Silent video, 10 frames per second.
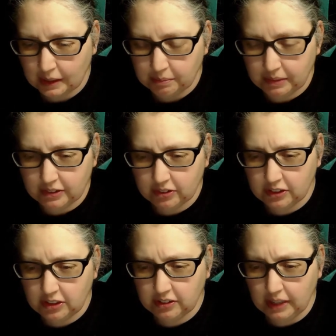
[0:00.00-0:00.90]
Blissful,
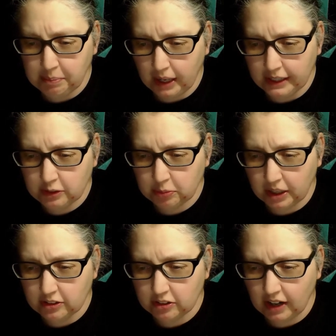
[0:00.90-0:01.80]
you say body
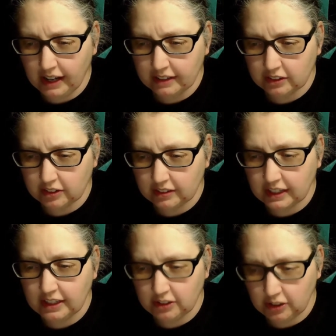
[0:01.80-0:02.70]
sprays dry out the
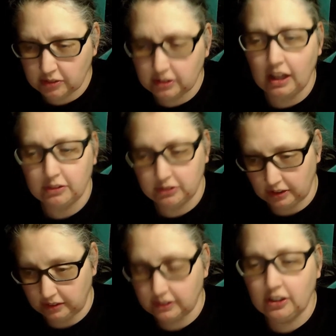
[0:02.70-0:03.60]
skin, use
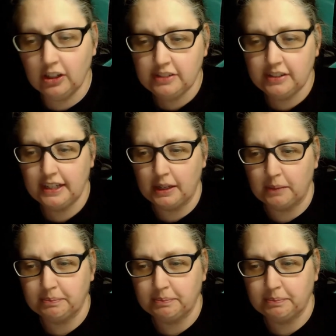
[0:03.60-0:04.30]
lotion. Good tip.